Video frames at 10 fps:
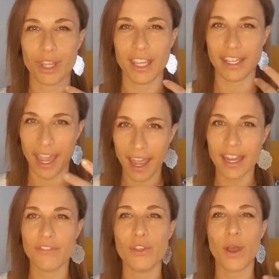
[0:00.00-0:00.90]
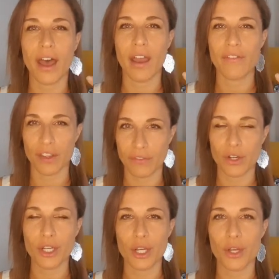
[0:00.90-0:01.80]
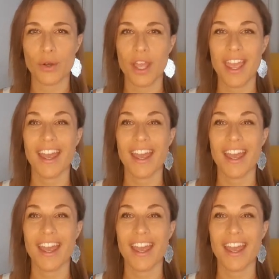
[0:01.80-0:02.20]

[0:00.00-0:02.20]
yeah, if you have a Virgo